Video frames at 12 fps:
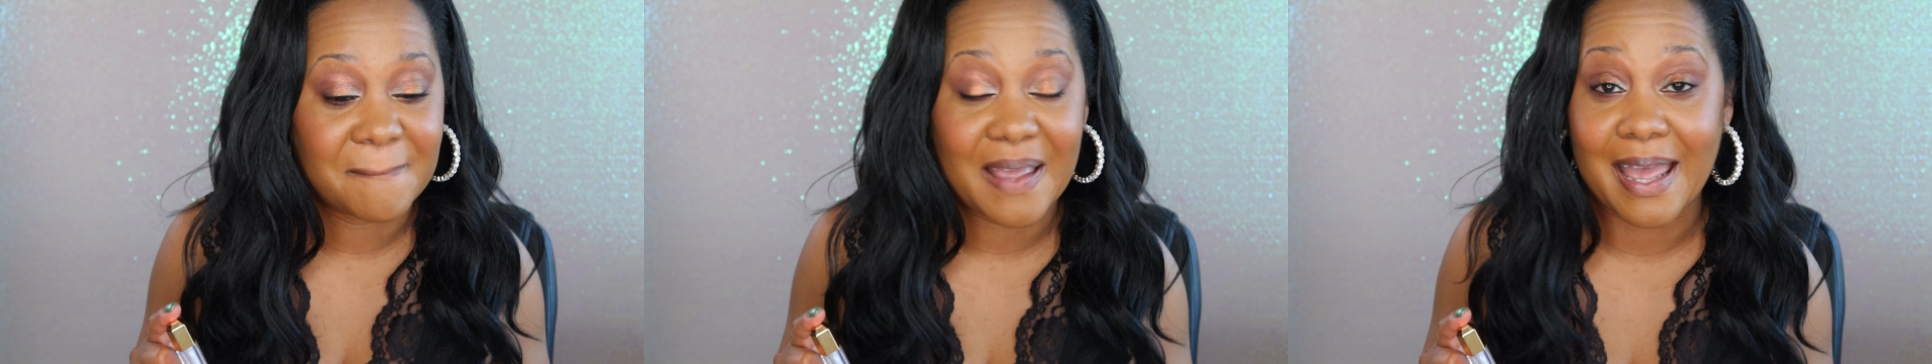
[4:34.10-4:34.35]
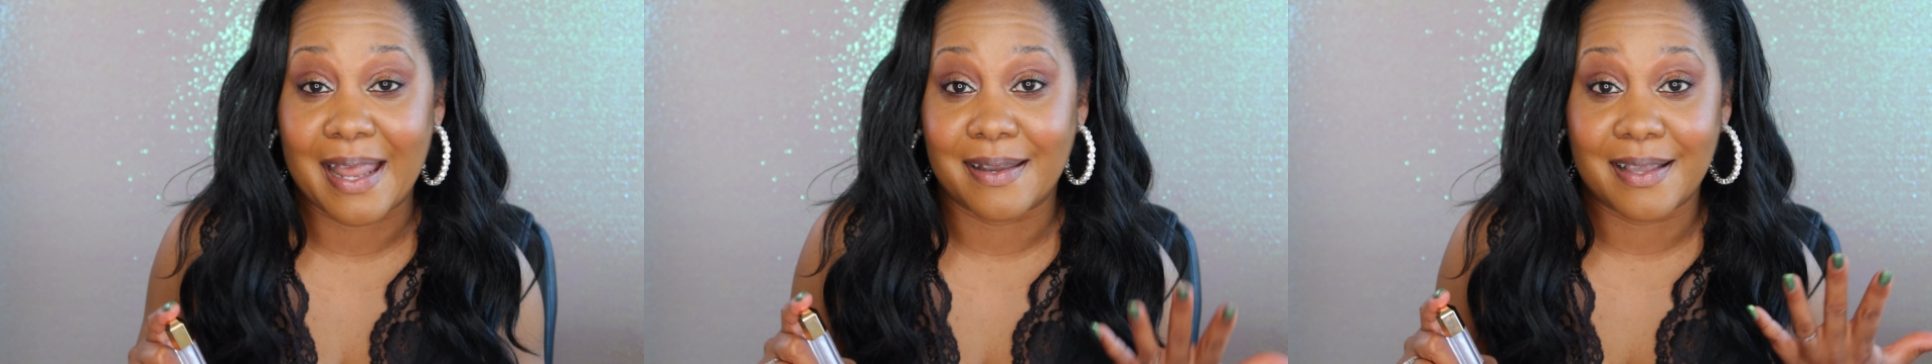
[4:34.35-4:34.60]

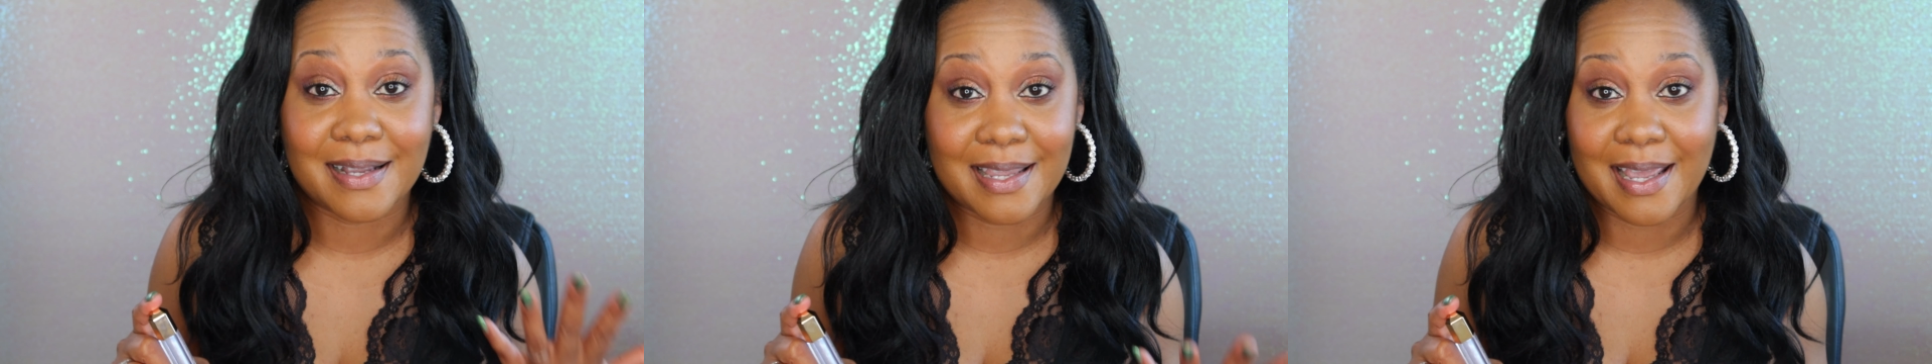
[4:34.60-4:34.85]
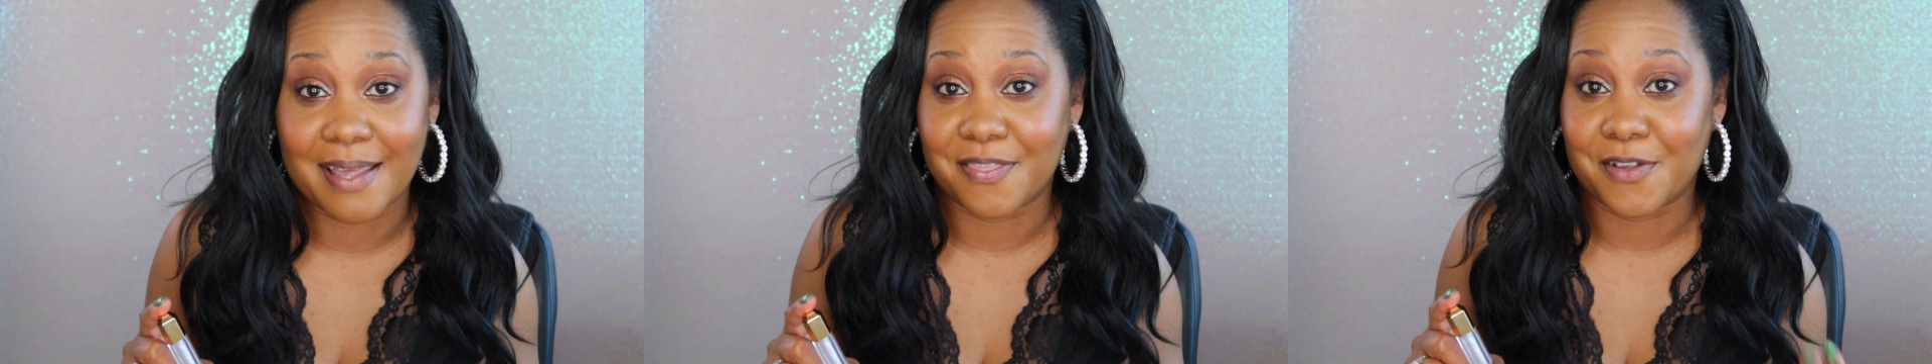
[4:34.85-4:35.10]
And
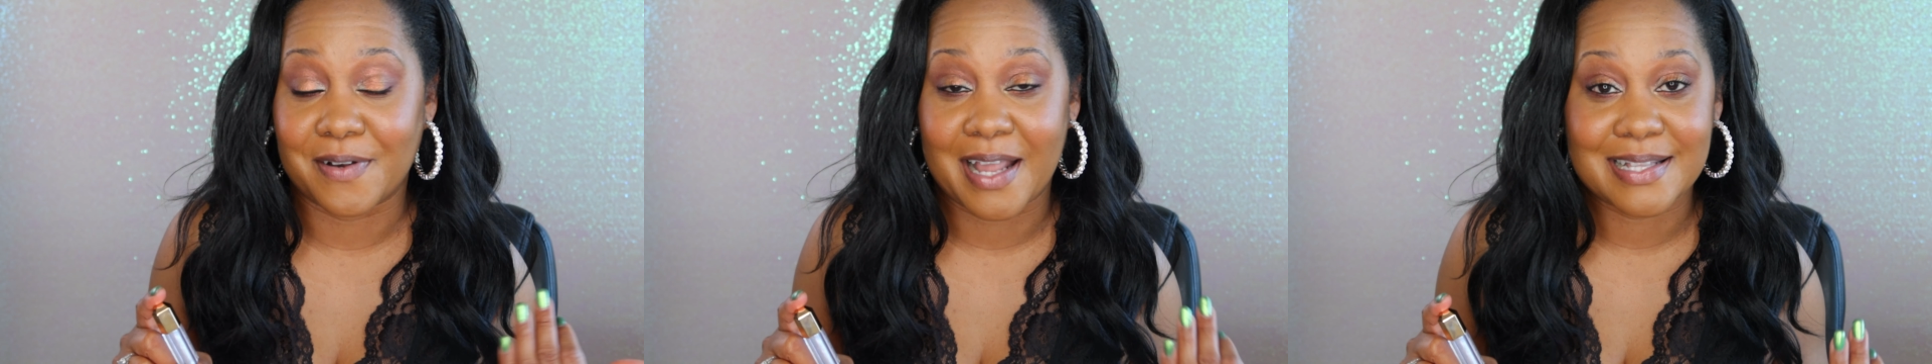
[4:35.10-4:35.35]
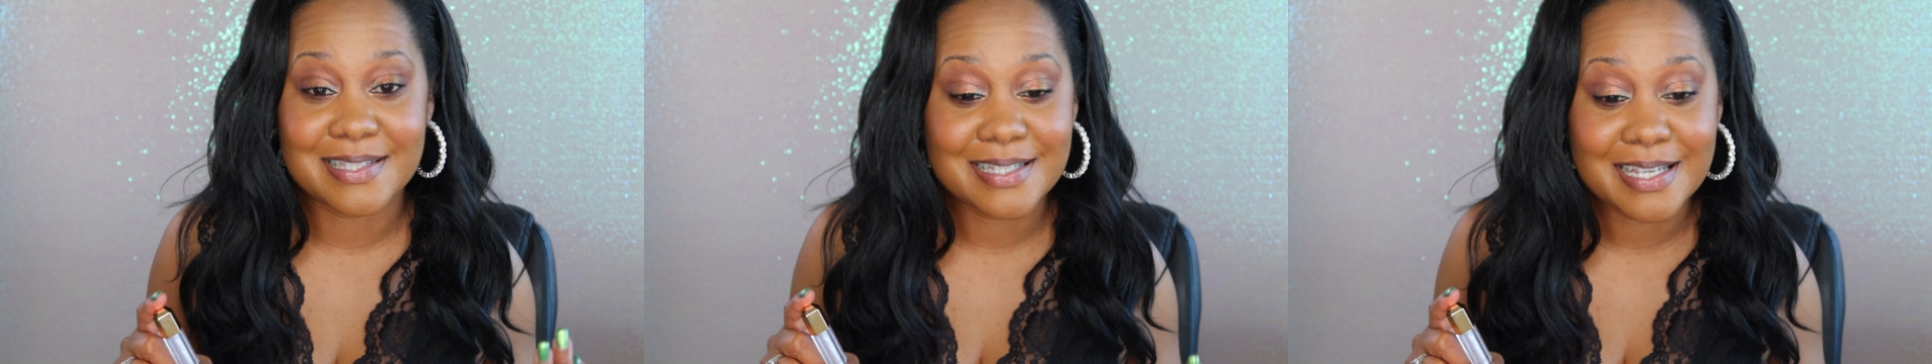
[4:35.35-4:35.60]
again, they're
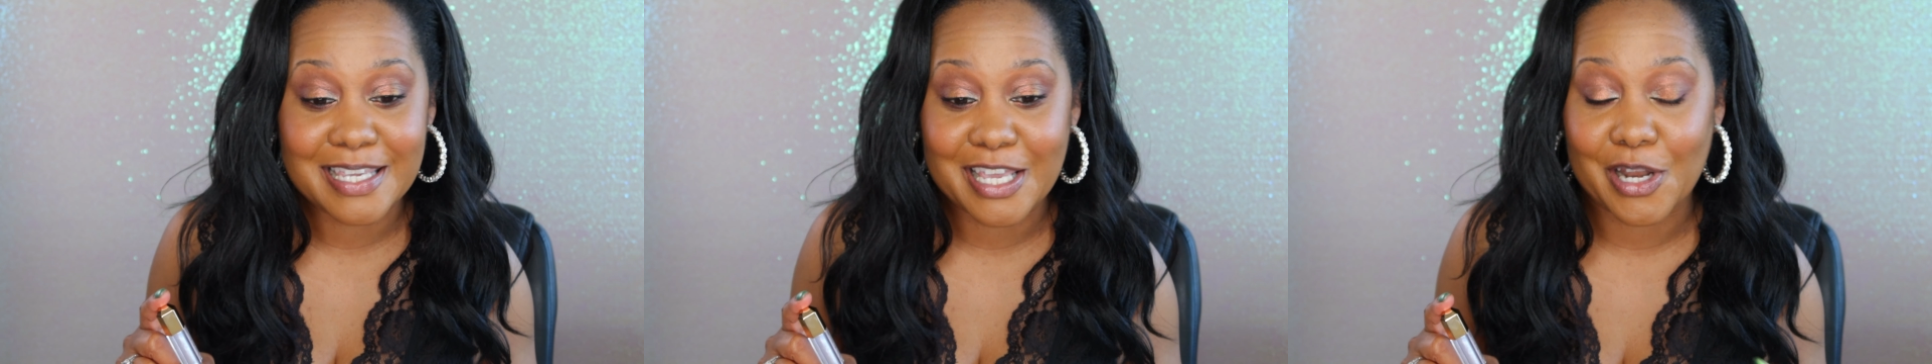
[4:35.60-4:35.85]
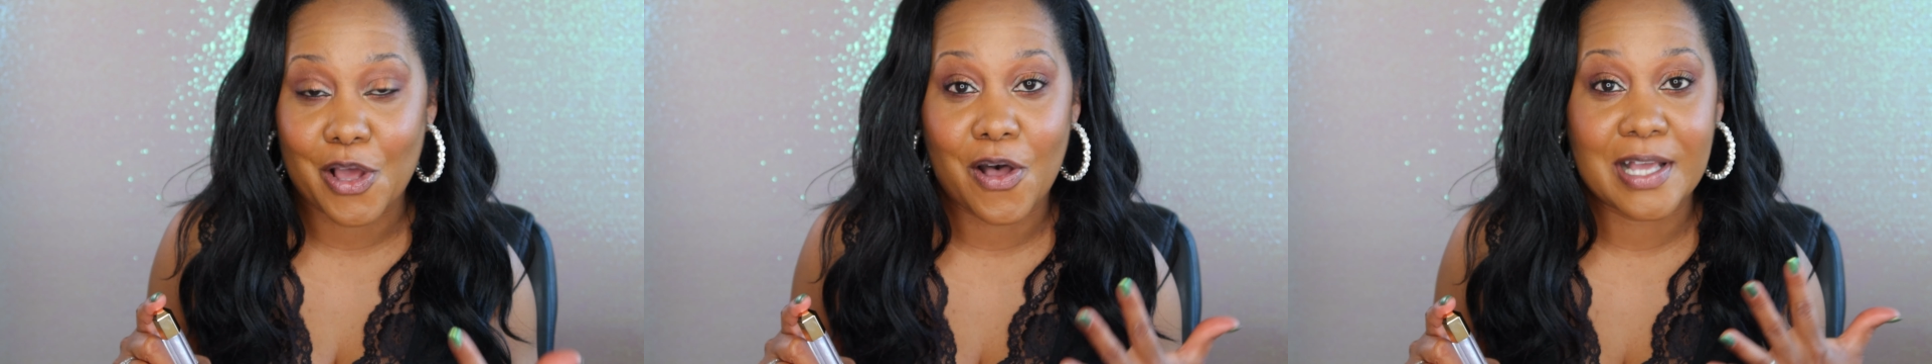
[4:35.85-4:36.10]
not sticky
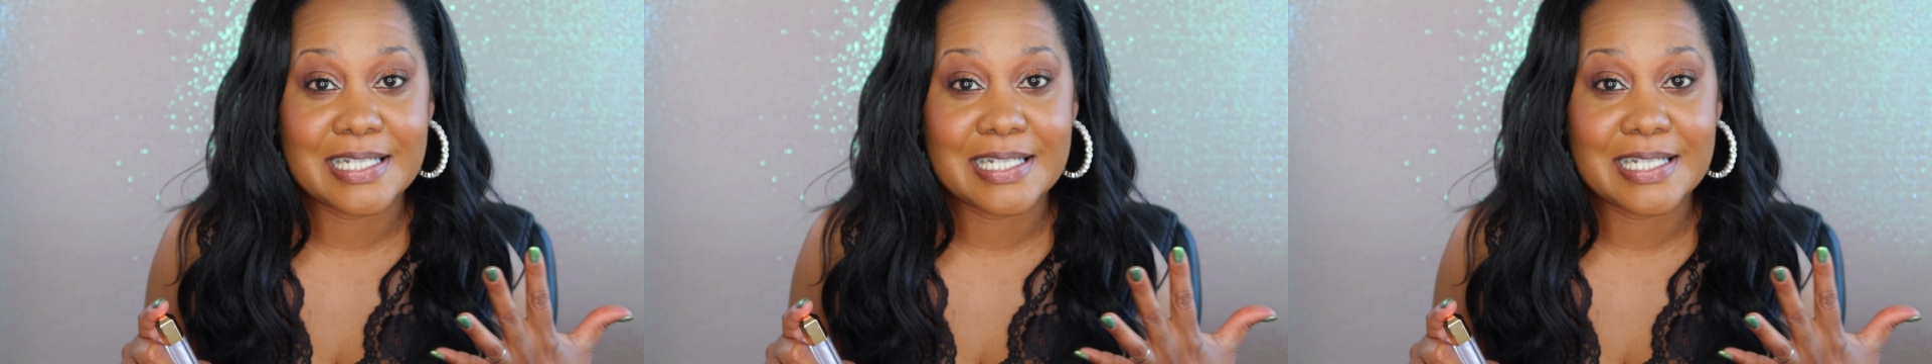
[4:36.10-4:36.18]
at all.